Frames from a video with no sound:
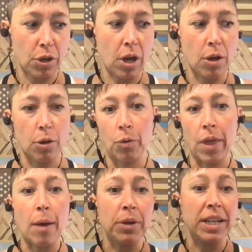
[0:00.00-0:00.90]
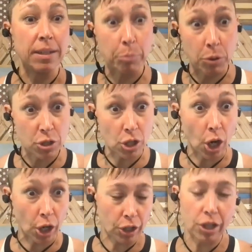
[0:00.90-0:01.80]
or not, or that we need to push
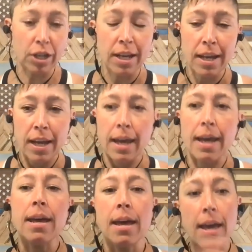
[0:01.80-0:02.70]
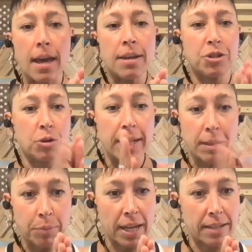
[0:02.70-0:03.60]
harder. And
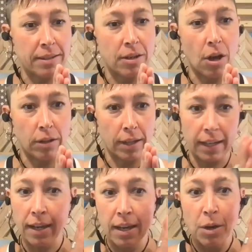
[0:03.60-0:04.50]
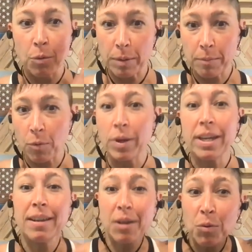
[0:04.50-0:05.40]
training plans and all, like, we
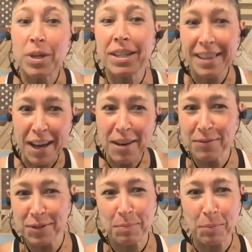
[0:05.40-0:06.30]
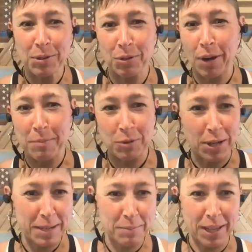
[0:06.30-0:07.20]
we we love to prescribe
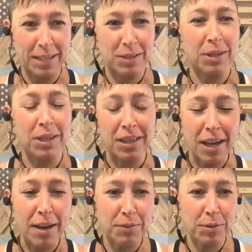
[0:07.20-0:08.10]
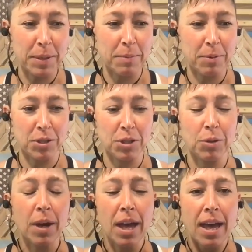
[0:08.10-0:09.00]
training plans. We mm-hmm. love to be able to